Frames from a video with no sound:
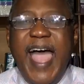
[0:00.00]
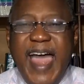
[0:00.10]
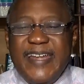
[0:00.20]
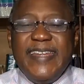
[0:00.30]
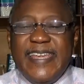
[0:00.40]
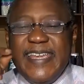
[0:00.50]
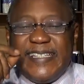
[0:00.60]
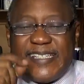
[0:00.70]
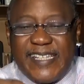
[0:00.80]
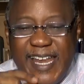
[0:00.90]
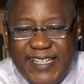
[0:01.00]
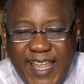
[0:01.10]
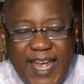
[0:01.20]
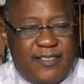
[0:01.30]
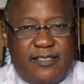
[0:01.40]
And he said
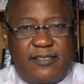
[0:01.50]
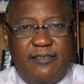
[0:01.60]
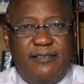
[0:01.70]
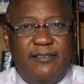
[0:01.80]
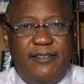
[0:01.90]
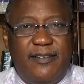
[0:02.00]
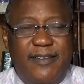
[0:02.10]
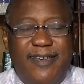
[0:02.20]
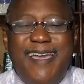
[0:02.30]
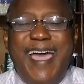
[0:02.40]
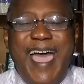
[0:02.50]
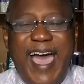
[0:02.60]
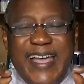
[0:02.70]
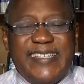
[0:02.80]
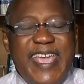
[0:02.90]
that
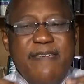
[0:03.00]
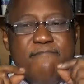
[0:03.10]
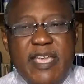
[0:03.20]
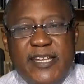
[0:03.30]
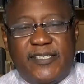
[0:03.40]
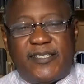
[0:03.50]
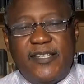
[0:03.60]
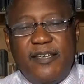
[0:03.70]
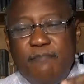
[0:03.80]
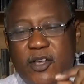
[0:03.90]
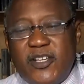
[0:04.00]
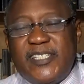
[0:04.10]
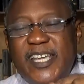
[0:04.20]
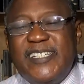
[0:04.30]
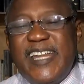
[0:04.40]
as a means, because
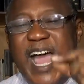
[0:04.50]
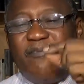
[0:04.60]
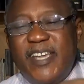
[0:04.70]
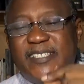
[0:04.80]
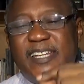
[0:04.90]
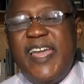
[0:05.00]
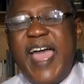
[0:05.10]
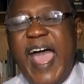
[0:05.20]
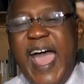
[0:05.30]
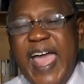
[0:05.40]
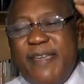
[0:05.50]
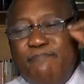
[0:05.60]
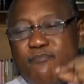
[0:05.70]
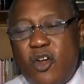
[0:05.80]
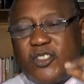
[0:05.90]
he said it after I said,
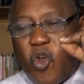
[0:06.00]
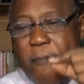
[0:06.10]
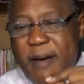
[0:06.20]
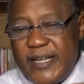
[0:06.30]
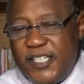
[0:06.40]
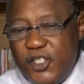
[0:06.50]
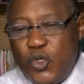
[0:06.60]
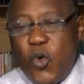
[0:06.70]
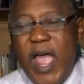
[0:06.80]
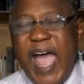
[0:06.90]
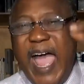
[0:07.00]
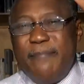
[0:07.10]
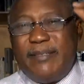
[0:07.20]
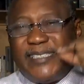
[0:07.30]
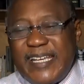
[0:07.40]
I'm not commanding you,
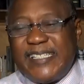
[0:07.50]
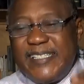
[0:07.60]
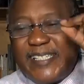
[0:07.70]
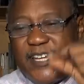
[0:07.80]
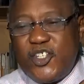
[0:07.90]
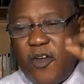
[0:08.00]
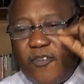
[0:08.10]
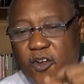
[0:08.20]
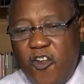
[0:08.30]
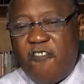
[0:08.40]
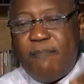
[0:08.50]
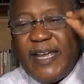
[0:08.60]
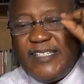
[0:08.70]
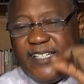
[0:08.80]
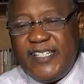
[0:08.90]
I'm testing the sanctity of your love
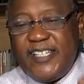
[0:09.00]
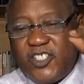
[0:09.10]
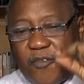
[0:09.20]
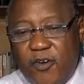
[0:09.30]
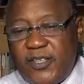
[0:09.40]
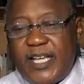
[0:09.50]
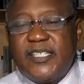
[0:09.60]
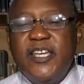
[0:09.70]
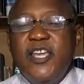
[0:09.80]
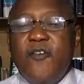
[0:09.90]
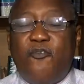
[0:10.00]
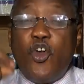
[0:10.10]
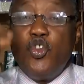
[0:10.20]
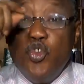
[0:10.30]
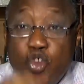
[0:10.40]
by the diligence of others,
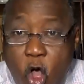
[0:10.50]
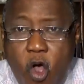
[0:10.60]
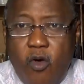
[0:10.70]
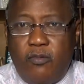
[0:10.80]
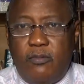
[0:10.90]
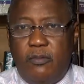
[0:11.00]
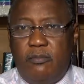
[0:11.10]
for you know